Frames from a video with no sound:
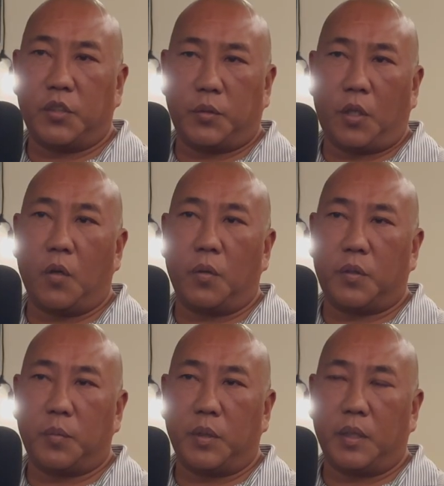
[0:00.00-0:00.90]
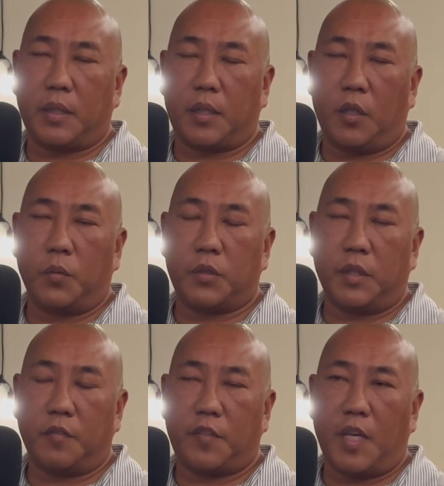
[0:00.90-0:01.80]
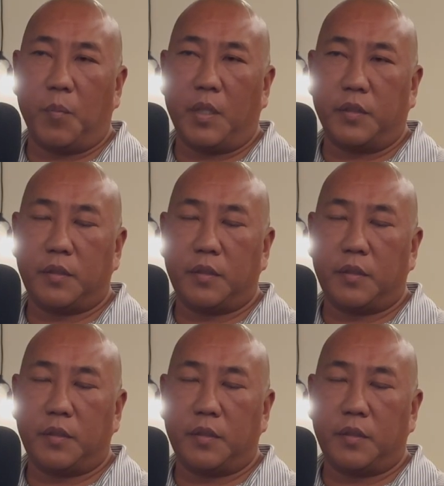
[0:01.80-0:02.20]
so it's harder to be like a close knit families.